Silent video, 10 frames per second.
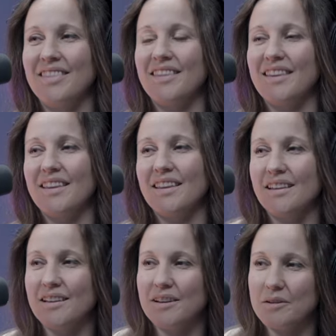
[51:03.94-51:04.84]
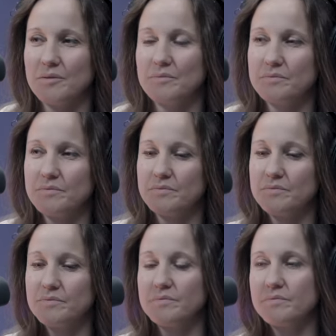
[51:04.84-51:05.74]

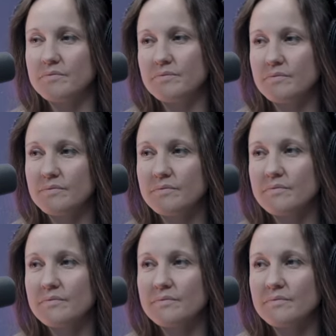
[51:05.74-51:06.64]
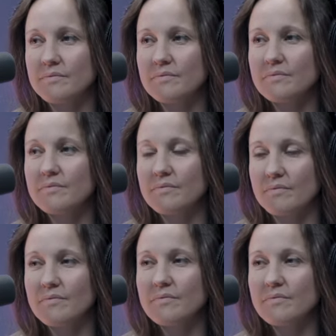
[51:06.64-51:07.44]
The person shown says nothing.